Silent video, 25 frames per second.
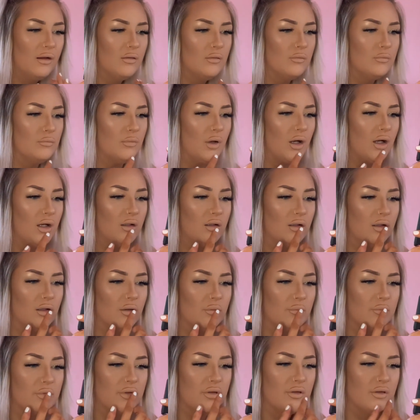my
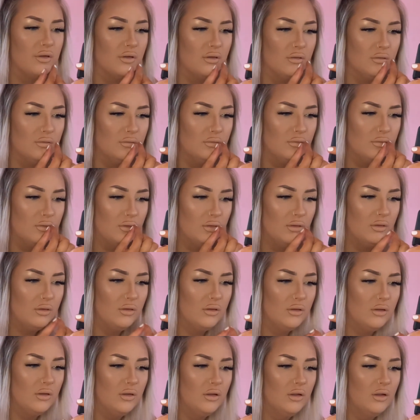lips,
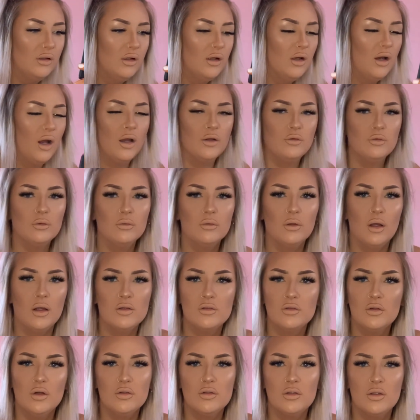
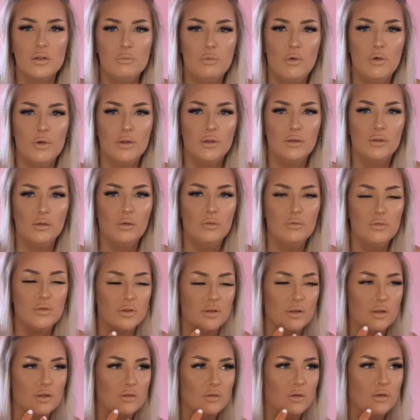it's not to the point,
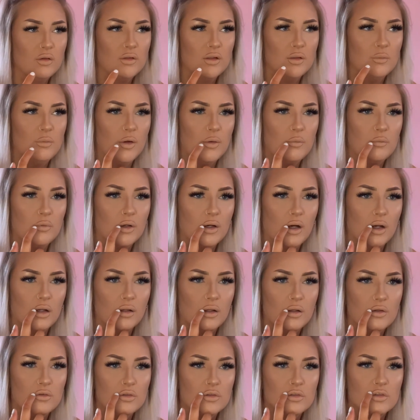obviously it's not to the point where I
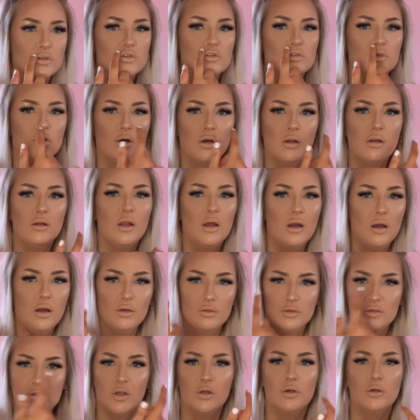literally just draw
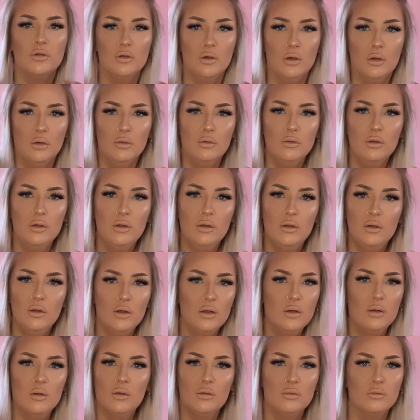a circle
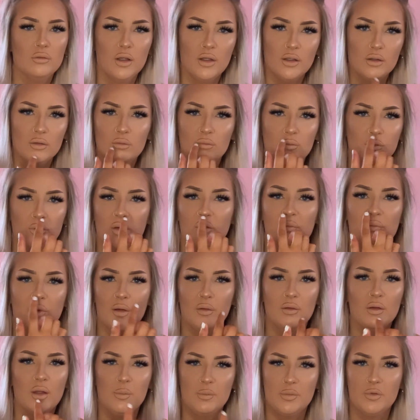like with my
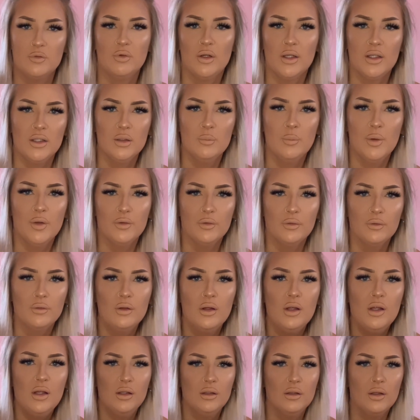lips right in the middle.
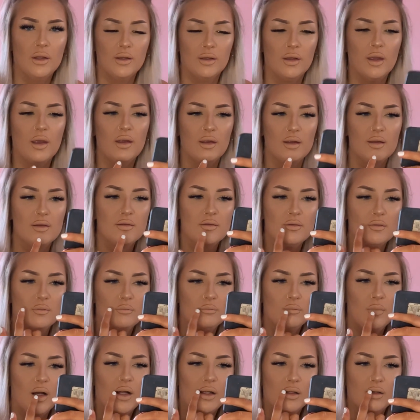Like, it is
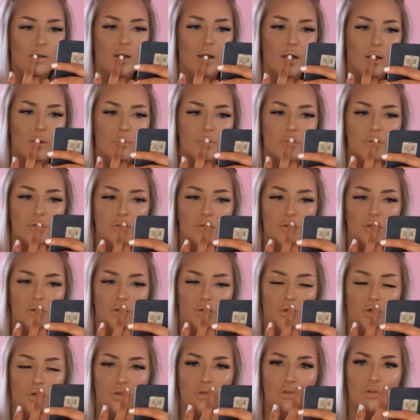my lips, it's just
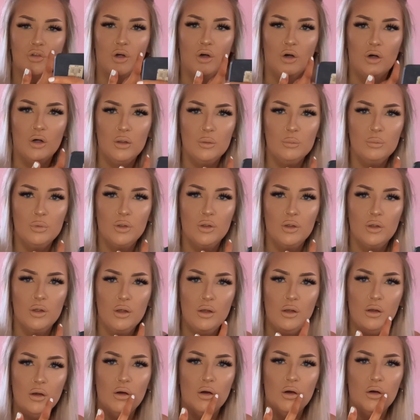on top
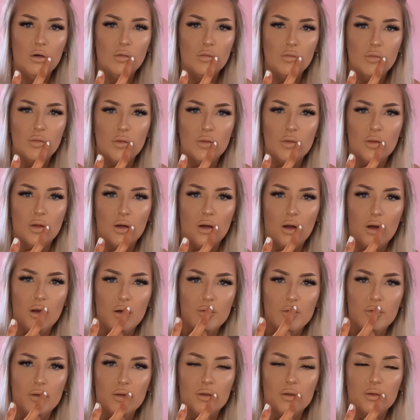of
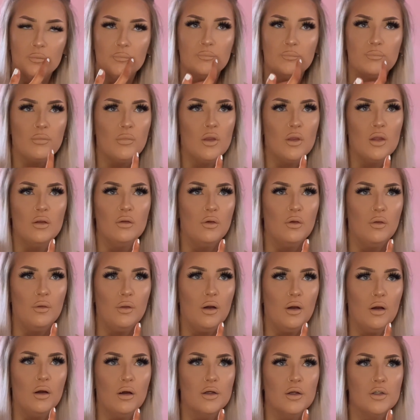not the
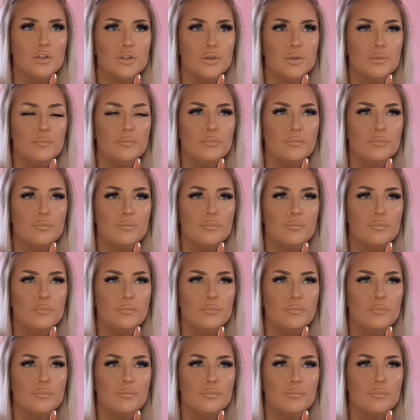arch.